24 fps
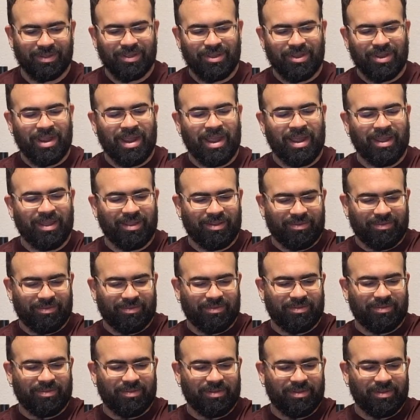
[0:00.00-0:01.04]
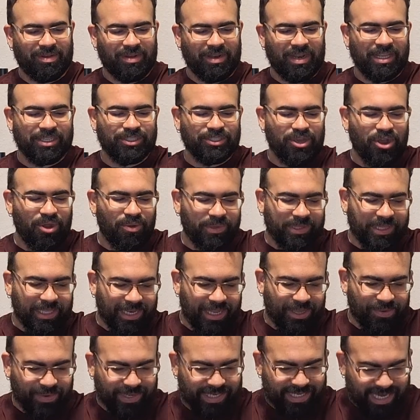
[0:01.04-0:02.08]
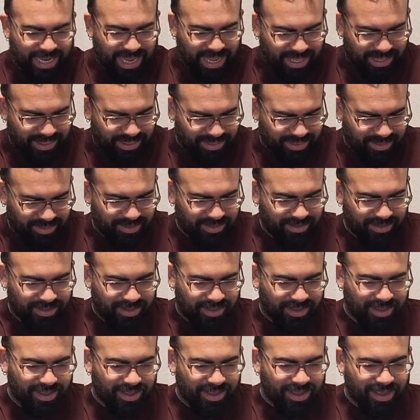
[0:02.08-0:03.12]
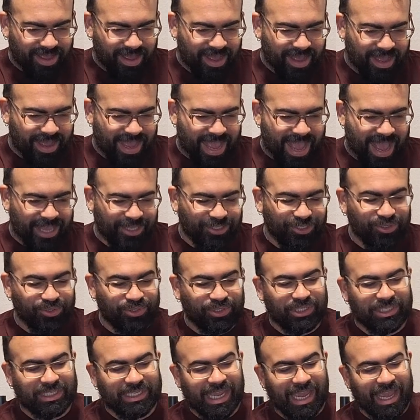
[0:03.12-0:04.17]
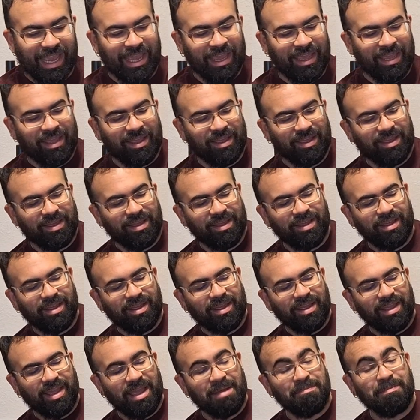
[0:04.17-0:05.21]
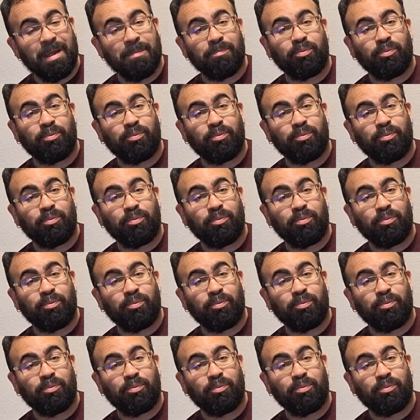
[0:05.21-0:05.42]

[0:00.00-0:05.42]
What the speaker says: All right, let's go with the Liquid Death. As you see in my